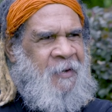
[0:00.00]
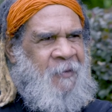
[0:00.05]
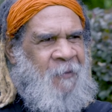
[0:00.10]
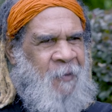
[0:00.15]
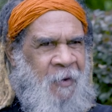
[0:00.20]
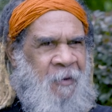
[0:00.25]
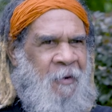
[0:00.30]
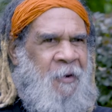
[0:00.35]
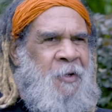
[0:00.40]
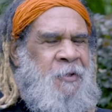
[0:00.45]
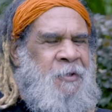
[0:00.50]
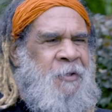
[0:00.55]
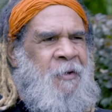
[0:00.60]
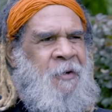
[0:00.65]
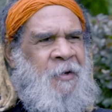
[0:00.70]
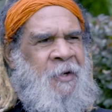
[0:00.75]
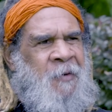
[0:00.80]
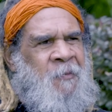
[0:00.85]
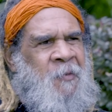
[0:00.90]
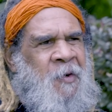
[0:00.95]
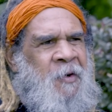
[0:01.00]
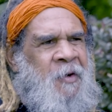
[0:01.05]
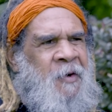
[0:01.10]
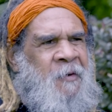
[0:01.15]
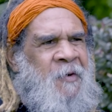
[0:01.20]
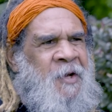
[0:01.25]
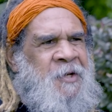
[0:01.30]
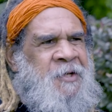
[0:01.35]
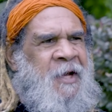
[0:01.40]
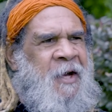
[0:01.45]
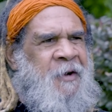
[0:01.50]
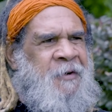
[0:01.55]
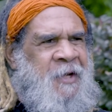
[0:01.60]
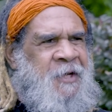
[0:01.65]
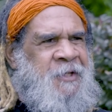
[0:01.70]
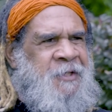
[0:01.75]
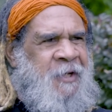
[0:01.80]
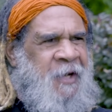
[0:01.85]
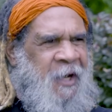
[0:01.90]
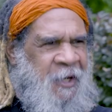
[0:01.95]
We're on a journey and we're going to reach our
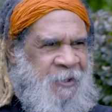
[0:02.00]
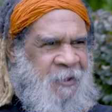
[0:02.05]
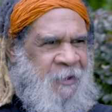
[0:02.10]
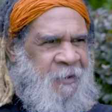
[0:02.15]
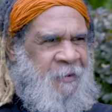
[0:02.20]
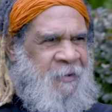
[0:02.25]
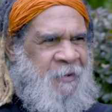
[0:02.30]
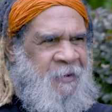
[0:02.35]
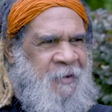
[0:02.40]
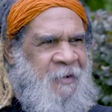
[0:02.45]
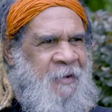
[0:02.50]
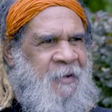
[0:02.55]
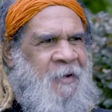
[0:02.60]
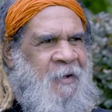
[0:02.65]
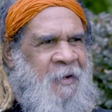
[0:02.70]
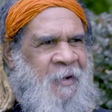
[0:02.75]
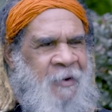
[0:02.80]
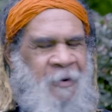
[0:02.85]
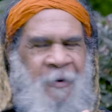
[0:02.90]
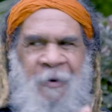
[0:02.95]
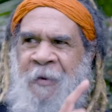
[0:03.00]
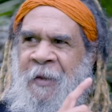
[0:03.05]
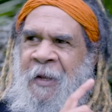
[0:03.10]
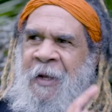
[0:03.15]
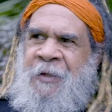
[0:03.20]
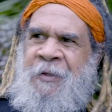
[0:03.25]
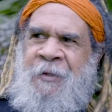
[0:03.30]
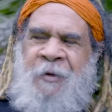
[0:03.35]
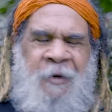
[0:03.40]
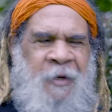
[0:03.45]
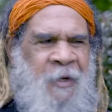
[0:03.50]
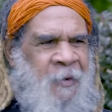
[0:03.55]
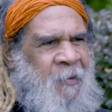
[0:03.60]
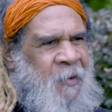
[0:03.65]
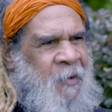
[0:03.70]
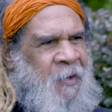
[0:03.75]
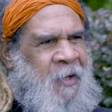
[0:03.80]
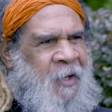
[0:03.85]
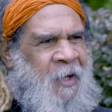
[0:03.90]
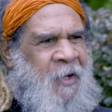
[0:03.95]
destination. On that journey,
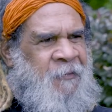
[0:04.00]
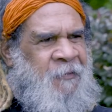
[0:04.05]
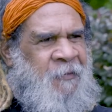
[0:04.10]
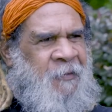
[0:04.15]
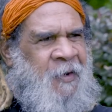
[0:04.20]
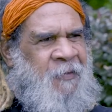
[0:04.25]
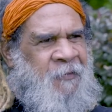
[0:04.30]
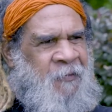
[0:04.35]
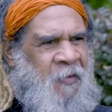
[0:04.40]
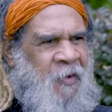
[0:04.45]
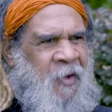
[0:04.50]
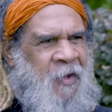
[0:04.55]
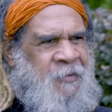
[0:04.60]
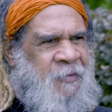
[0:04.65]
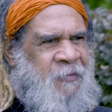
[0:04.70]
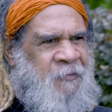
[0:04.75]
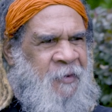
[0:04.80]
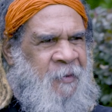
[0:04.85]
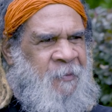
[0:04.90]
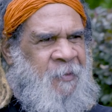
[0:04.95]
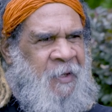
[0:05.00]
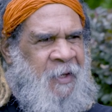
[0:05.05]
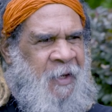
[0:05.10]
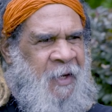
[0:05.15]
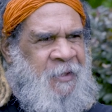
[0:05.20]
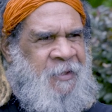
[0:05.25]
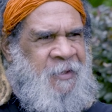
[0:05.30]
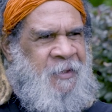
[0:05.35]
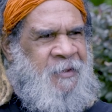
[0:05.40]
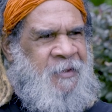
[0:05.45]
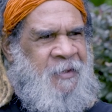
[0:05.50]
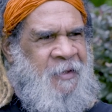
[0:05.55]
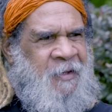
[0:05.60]
we're going to go through our trials and tribulations.